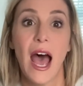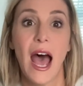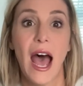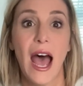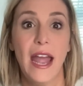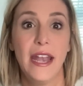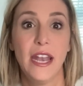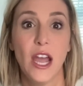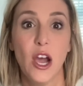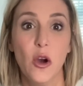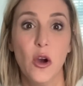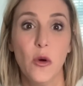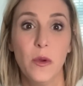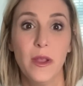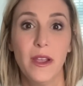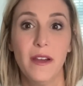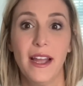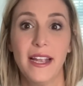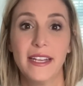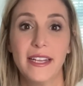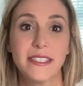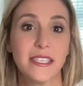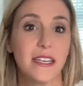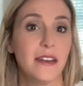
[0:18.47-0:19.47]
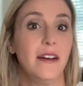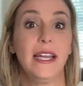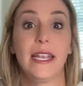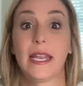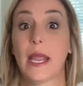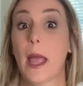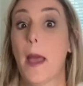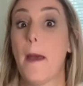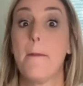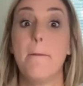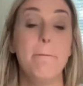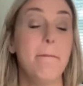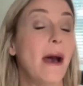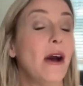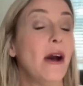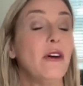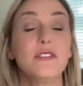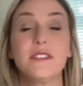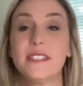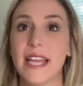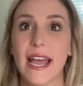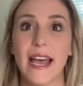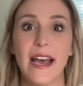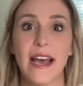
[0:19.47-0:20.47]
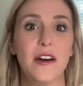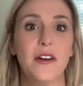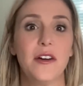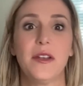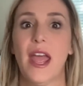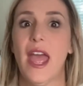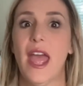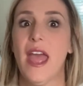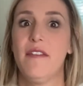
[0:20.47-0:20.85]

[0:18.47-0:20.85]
I know we like to like melt down